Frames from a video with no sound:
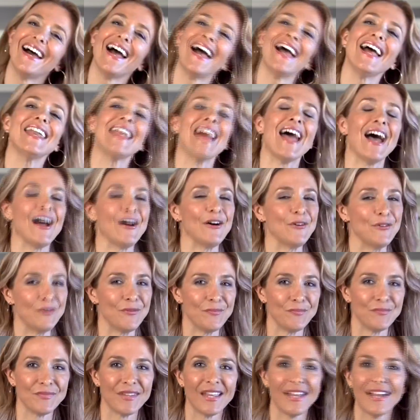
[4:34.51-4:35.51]
And now,
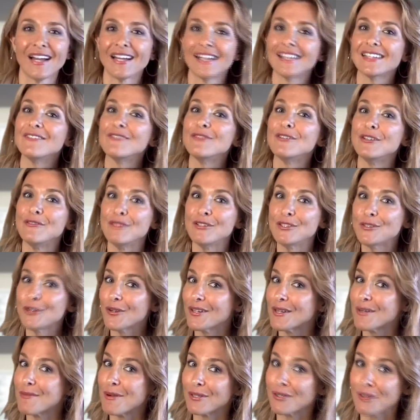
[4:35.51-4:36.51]
when we
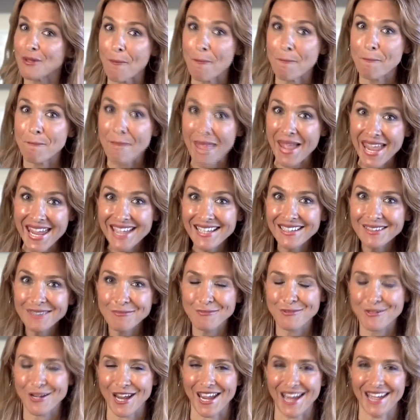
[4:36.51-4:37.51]
talk about the male
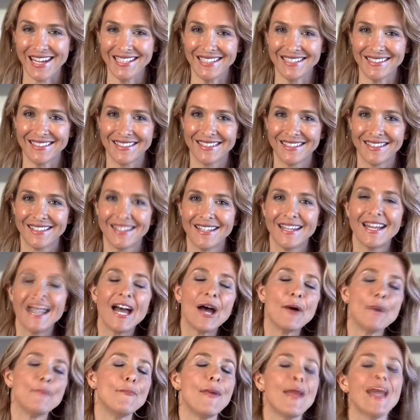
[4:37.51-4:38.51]
brain
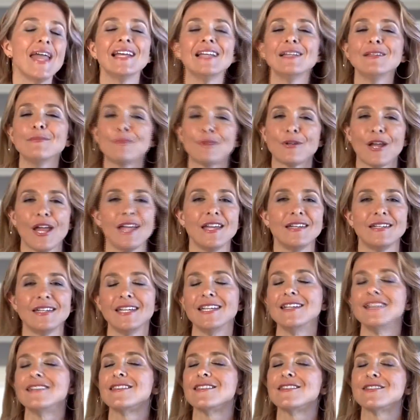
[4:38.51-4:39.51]

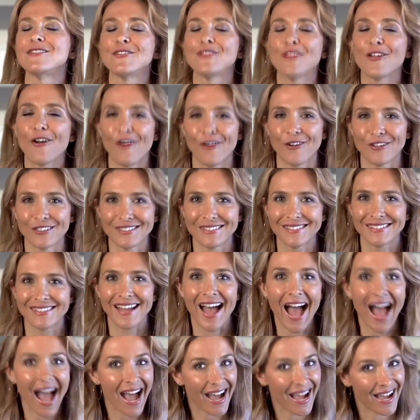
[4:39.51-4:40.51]
is not
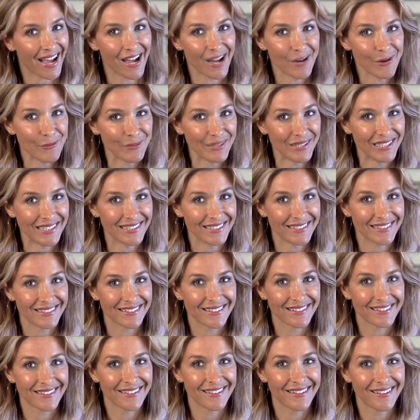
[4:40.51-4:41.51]
a highway.
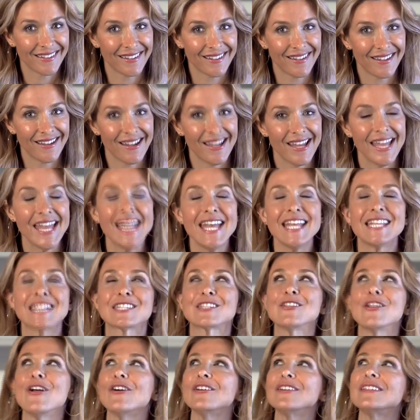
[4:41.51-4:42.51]

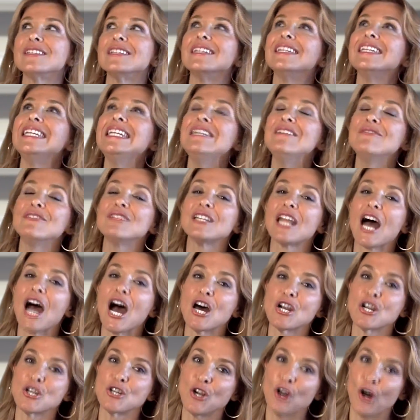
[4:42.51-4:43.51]
It's not even
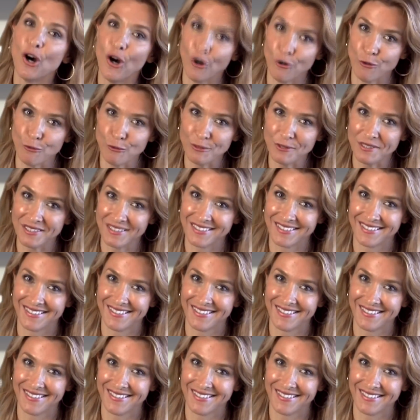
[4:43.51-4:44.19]
a road.